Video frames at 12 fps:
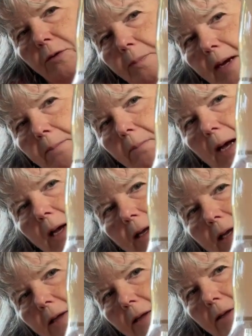my mug
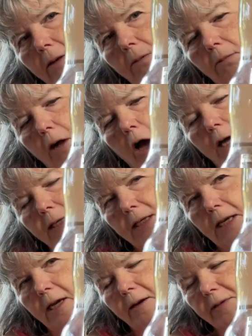and the hot
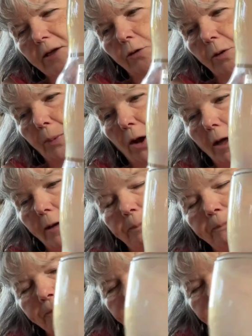tea comes out the bottom.